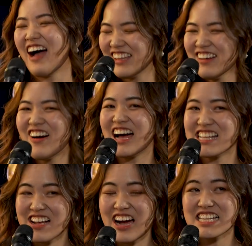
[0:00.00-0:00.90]
I think you
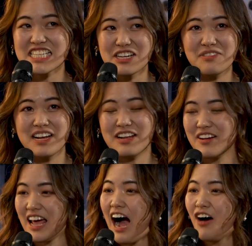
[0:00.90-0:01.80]
answered it really
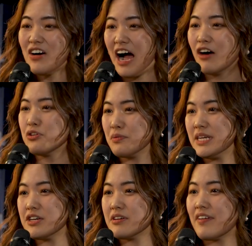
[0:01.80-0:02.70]
well. Like, how do
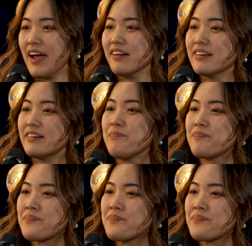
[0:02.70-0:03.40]
we deal with anger?